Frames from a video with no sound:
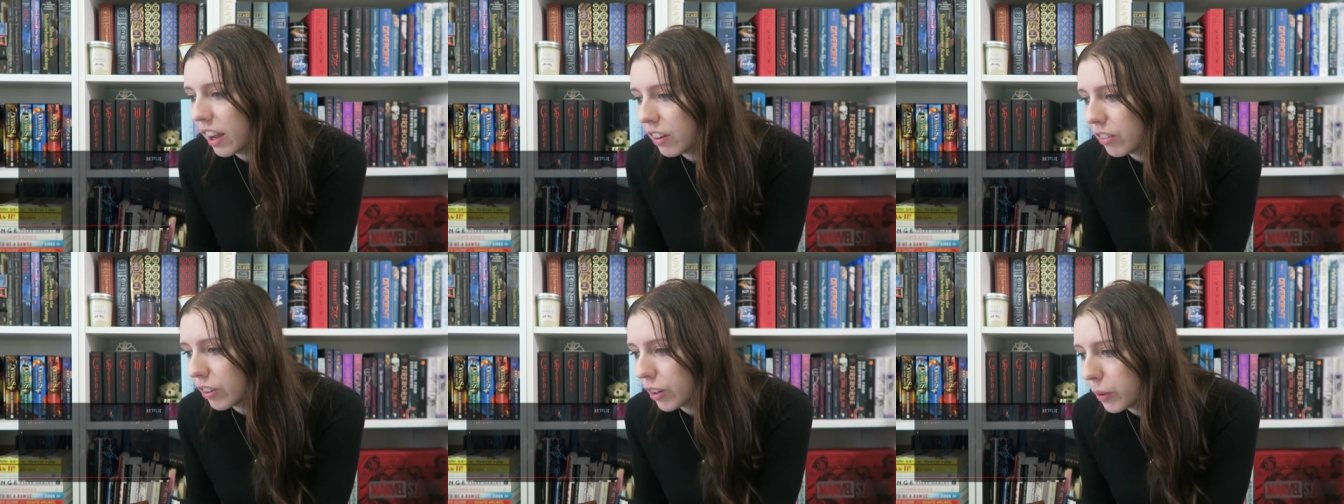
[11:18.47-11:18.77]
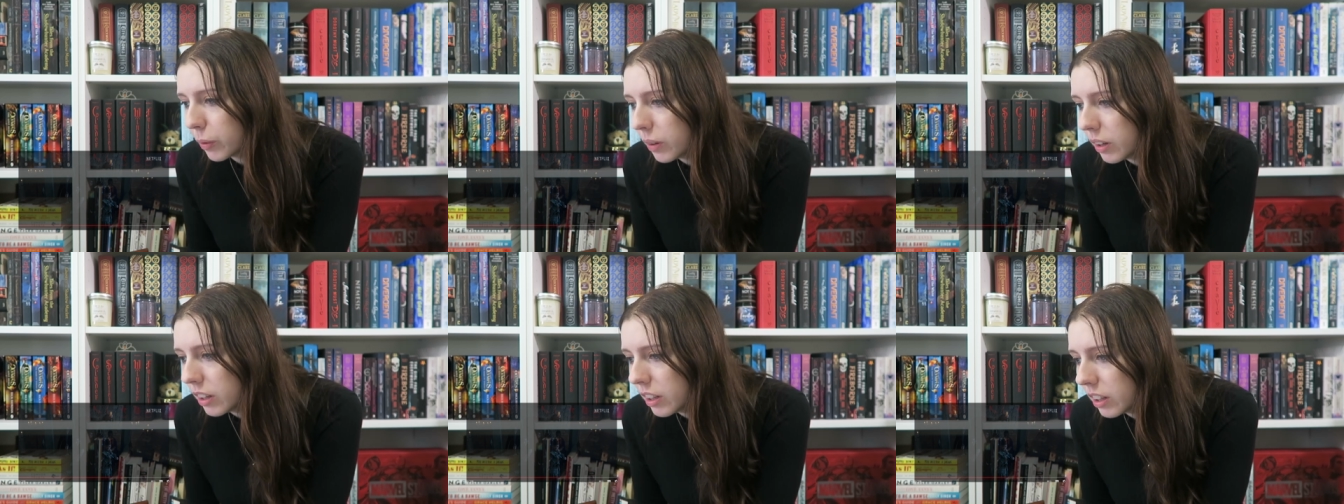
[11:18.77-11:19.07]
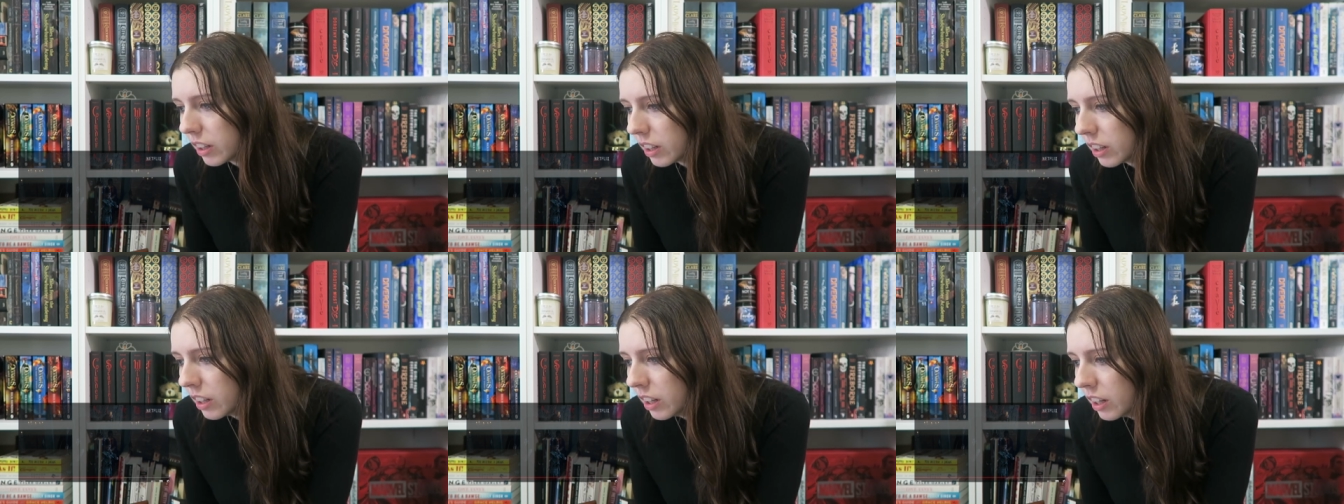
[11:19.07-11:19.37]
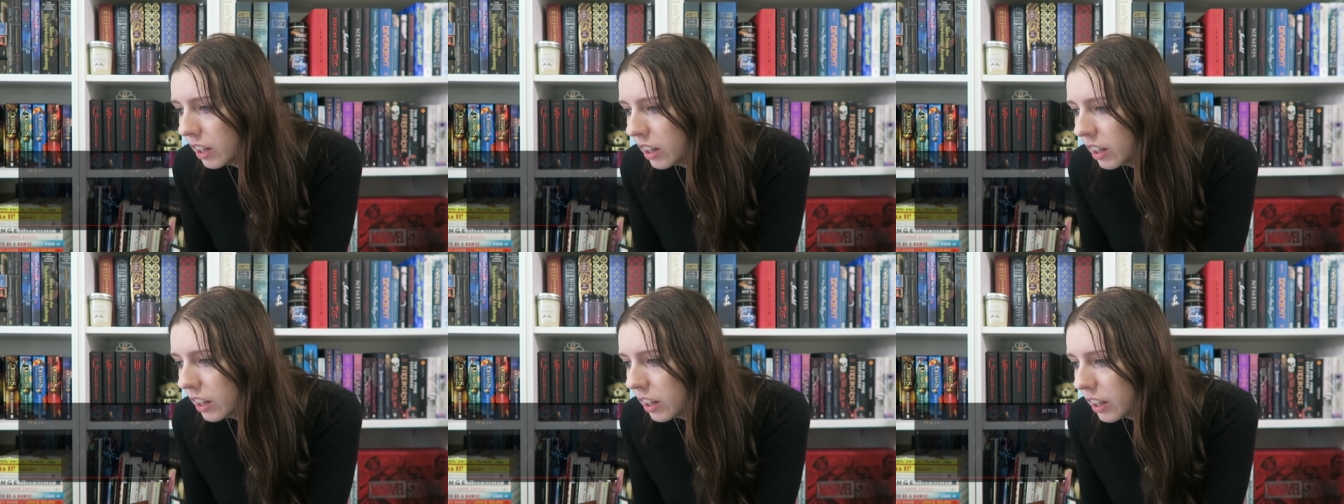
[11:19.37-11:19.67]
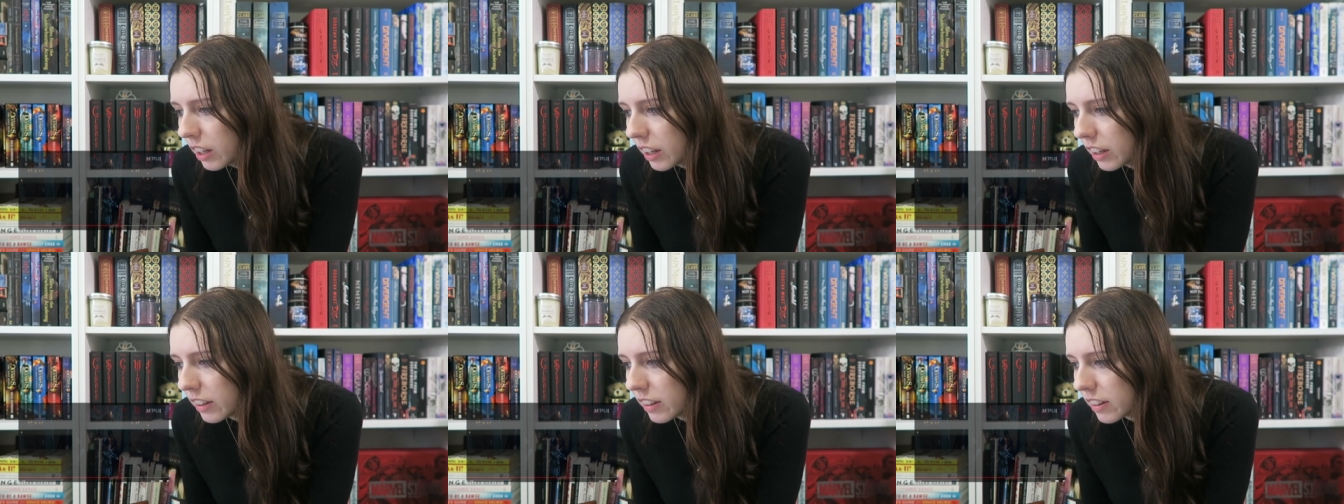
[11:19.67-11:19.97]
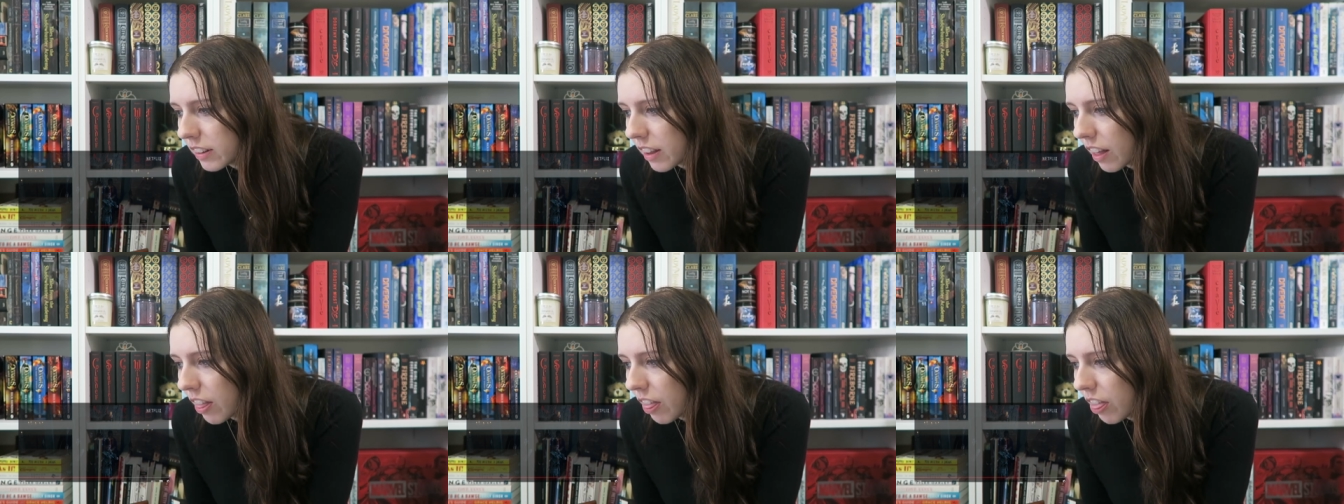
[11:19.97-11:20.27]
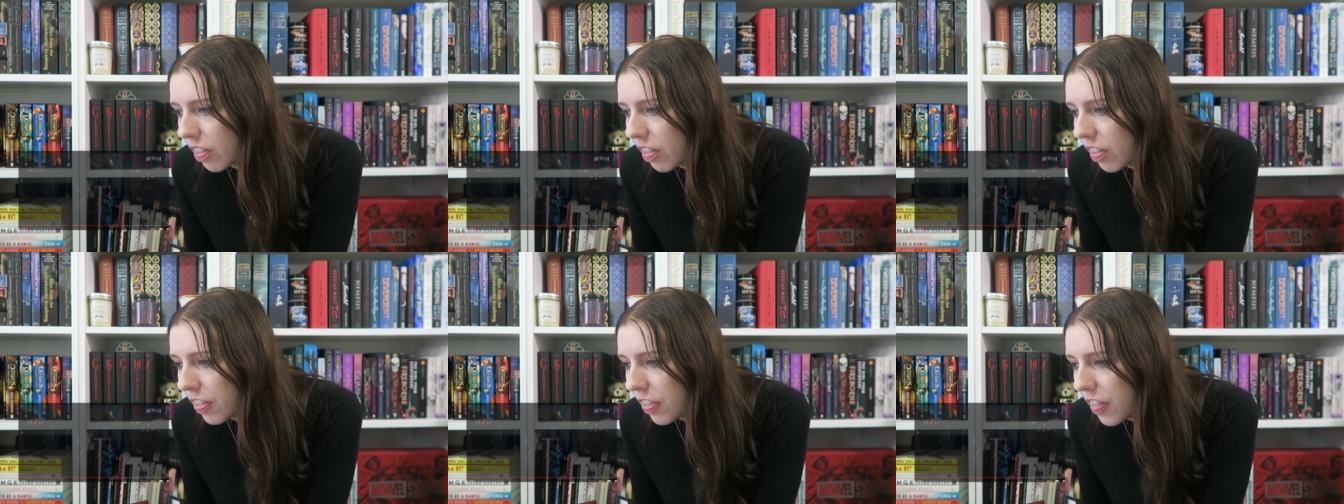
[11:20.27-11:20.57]
Everyone is
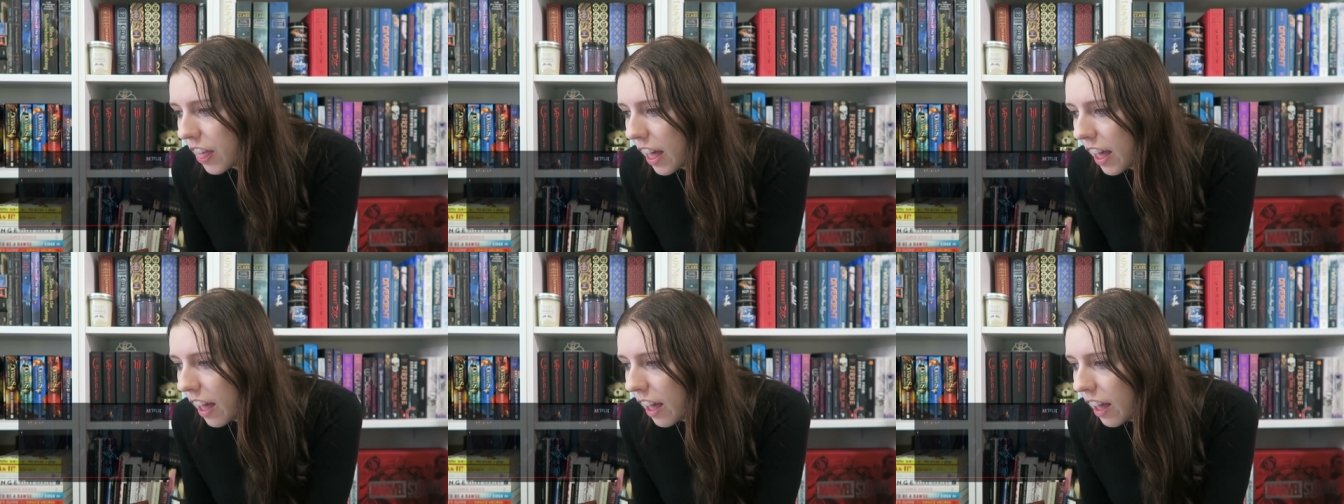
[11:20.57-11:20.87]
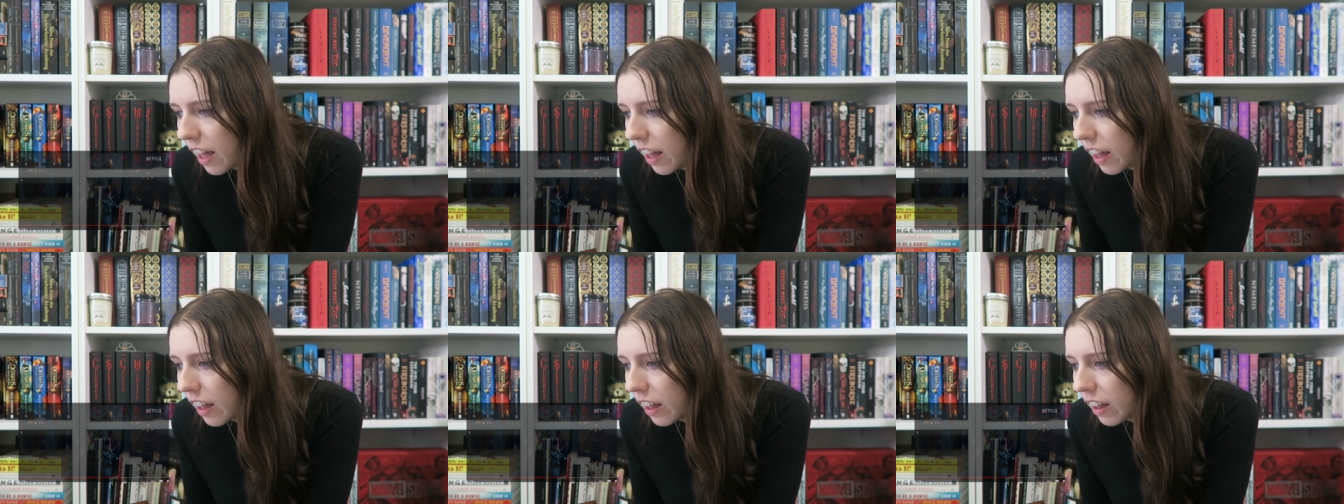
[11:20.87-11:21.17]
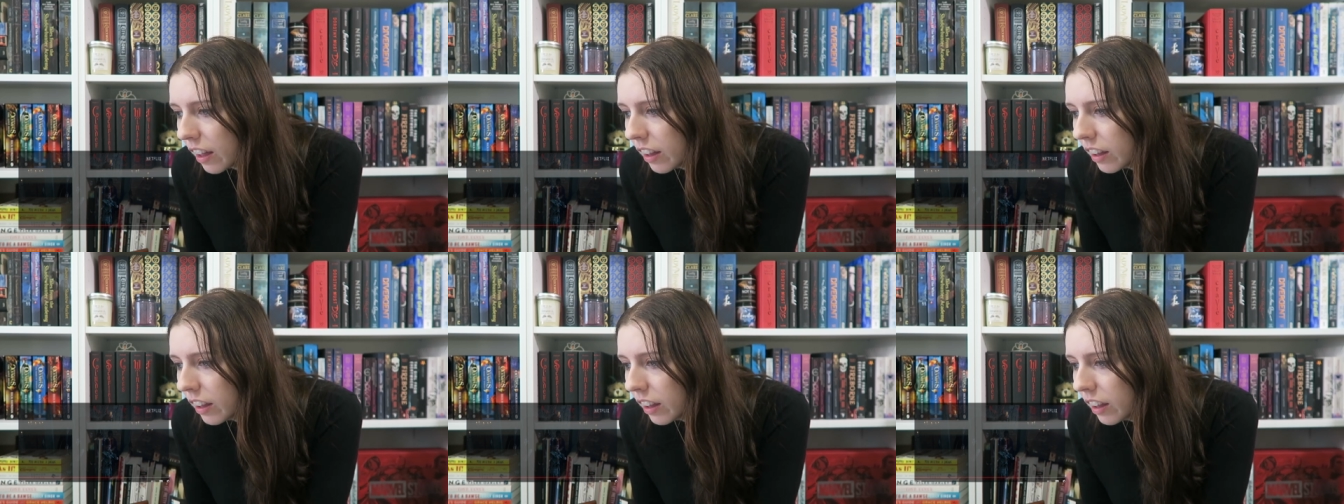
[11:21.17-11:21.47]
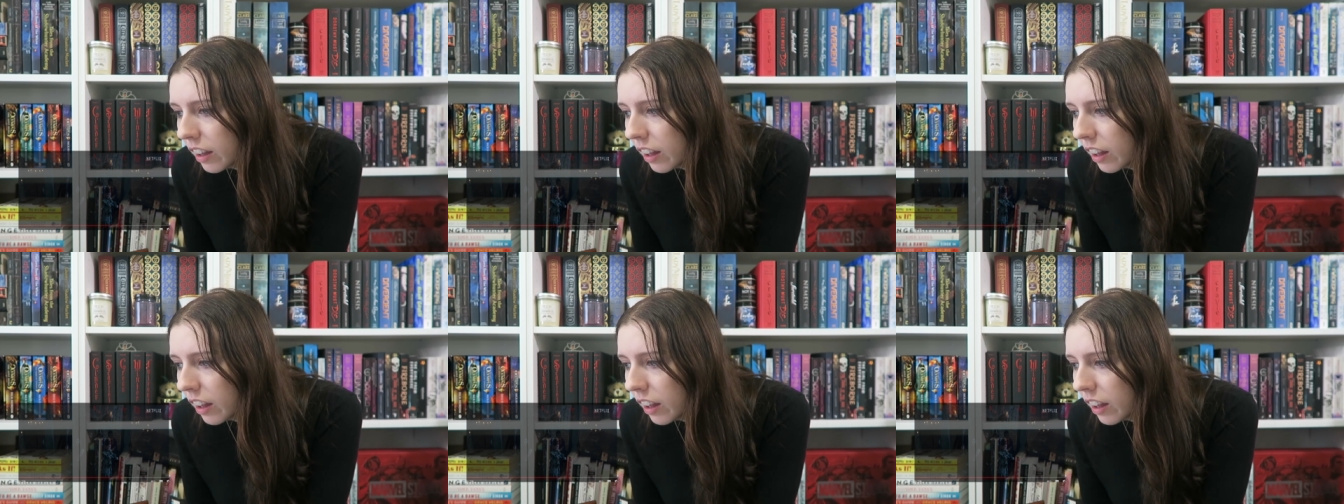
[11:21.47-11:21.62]
there.